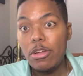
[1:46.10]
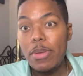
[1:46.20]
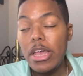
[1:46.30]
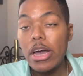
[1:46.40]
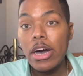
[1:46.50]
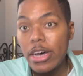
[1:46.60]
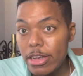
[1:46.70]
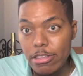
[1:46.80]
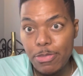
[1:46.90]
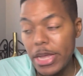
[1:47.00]
to be
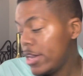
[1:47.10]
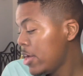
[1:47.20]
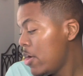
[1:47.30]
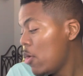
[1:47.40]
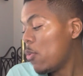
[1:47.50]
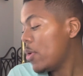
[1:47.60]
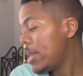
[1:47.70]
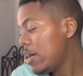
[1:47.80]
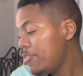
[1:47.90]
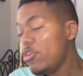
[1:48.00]
husband,
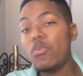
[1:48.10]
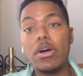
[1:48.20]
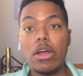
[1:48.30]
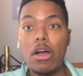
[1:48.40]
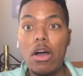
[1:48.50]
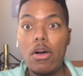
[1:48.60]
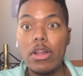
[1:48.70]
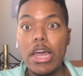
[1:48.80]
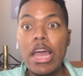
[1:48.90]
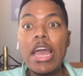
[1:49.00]
whatever you want to call
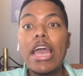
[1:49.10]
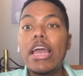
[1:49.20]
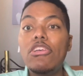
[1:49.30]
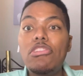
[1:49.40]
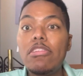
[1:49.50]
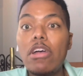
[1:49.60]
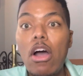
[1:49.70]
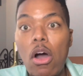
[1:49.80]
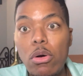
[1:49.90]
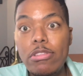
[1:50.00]
it. It's just
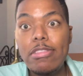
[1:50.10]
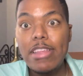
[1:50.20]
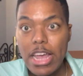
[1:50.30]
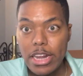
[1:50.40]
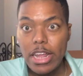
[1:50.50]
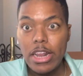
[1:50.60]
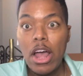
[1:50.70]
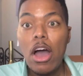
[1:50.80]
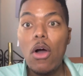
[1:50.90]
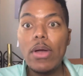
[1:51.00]
all sickening,
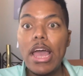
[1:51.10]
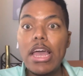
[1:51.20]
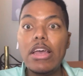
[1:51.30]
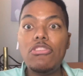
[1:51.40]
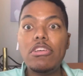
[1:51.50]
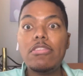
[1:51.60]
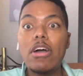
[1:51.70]
okay? It's just